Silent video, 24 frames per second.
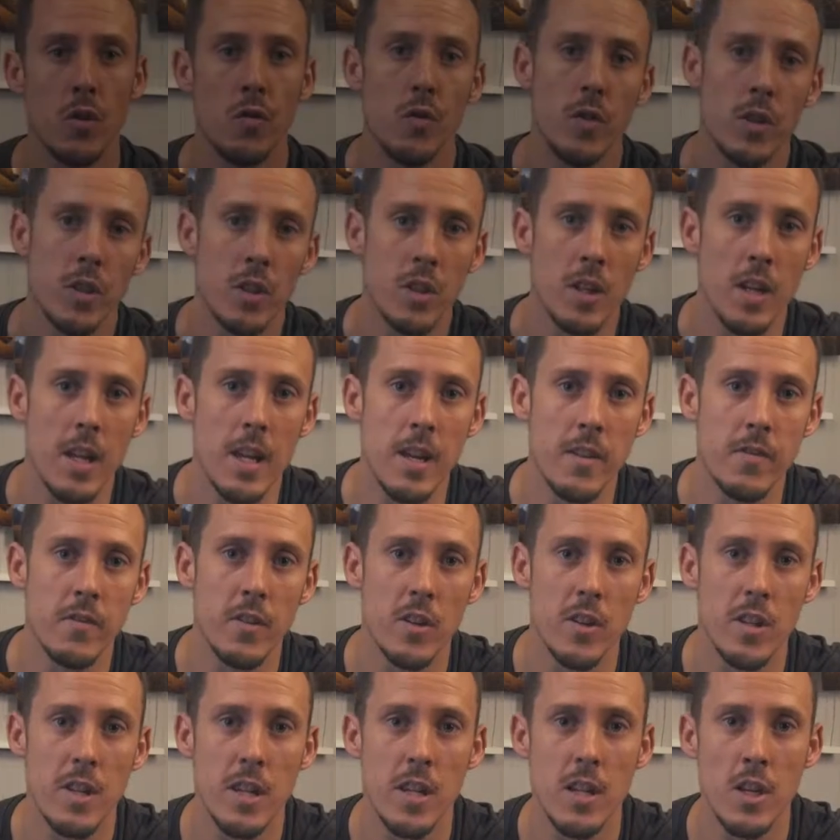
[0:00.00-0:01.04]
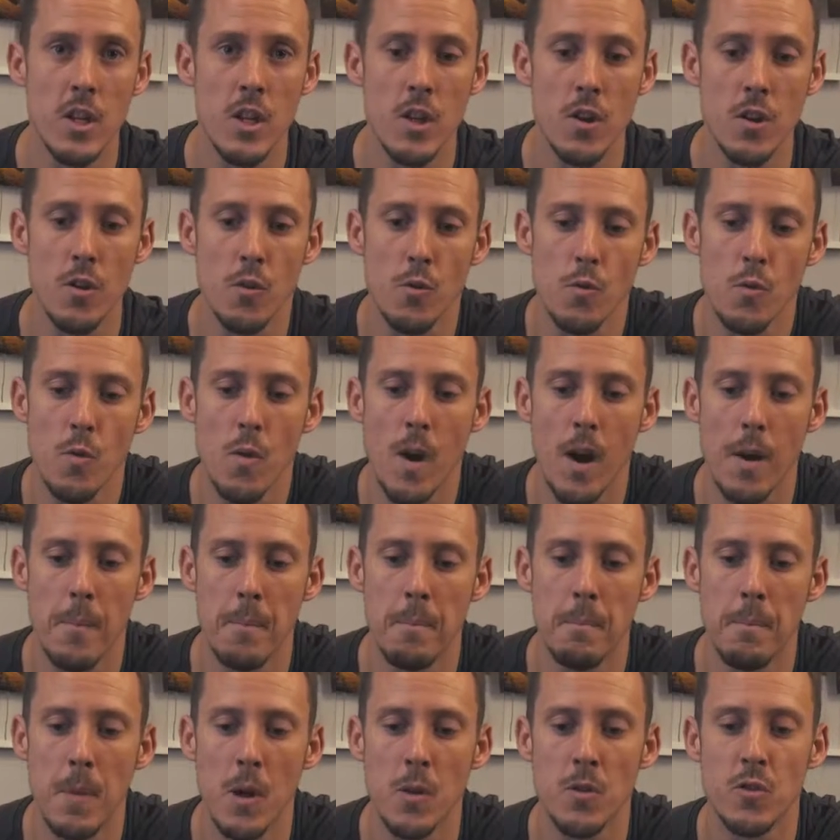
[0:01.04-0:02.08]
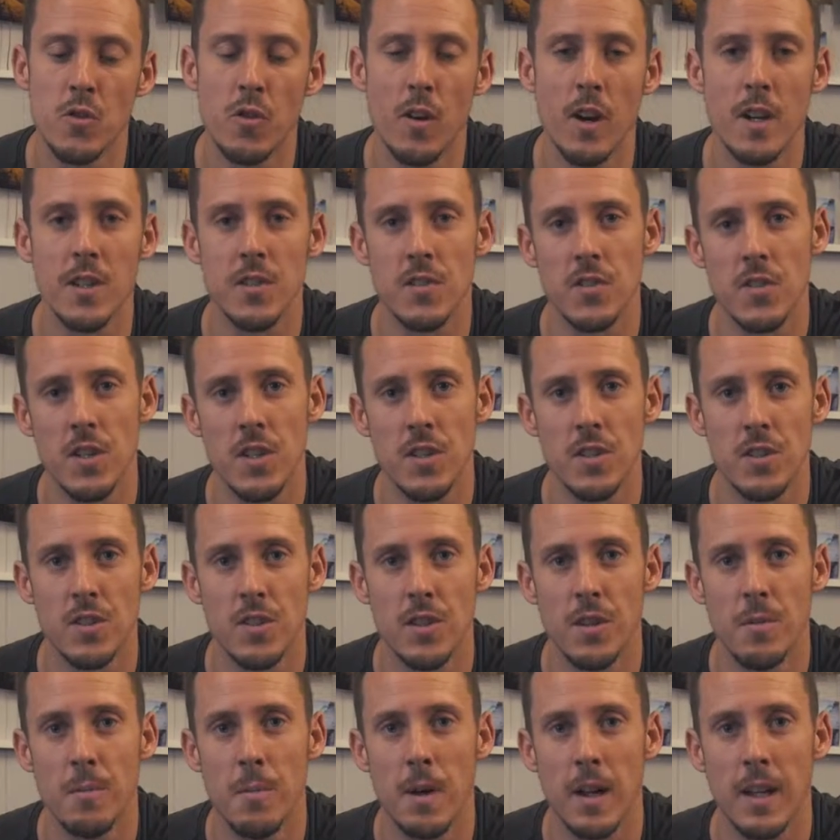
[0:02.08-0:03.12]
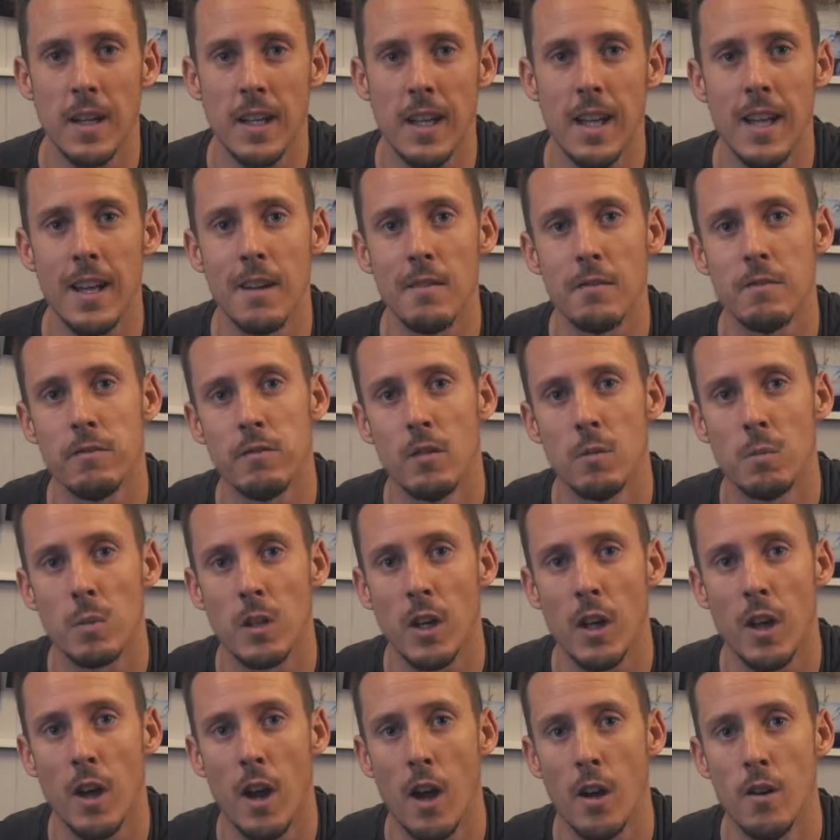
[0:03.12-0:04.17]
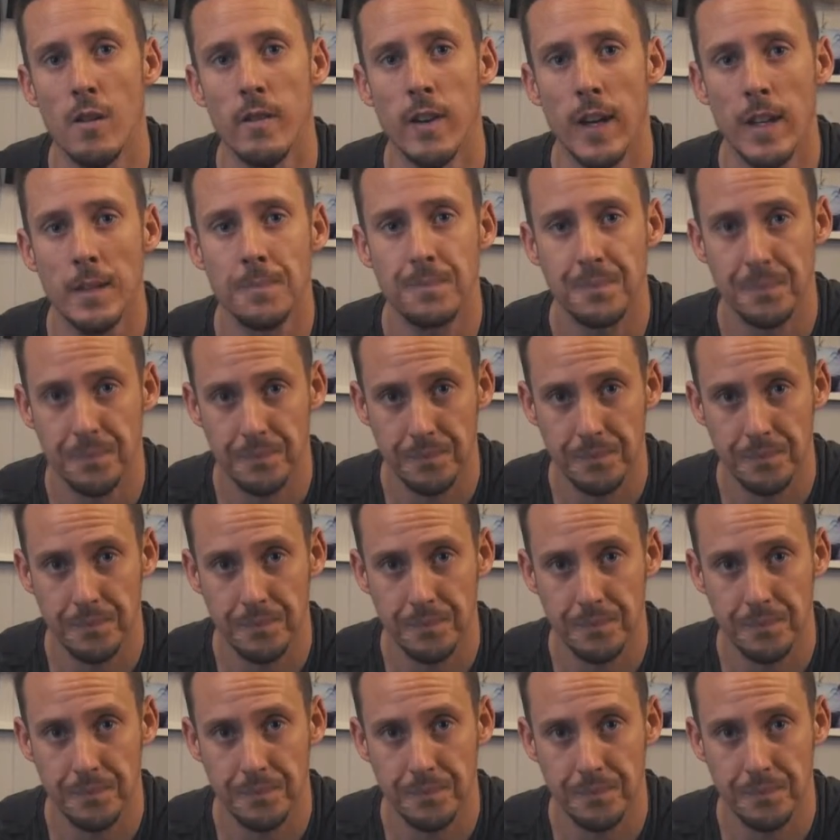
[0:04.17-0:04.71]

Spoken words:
received the new Motorised system kit from Konova.